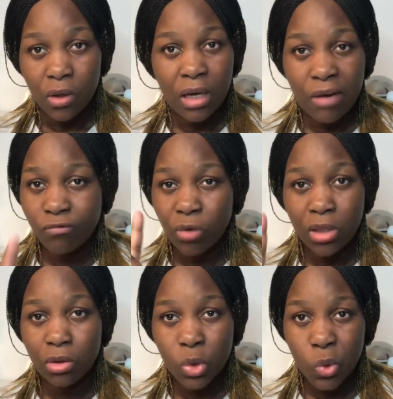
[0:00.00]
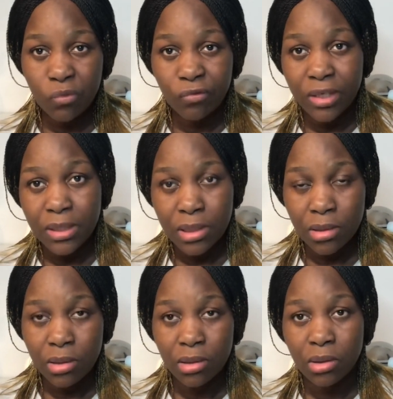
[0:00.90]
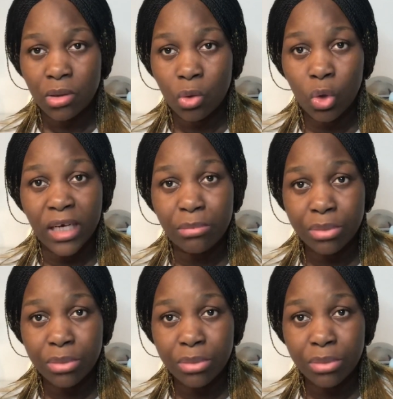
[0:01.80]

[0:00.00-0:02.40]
Have 1 or 2 friends who can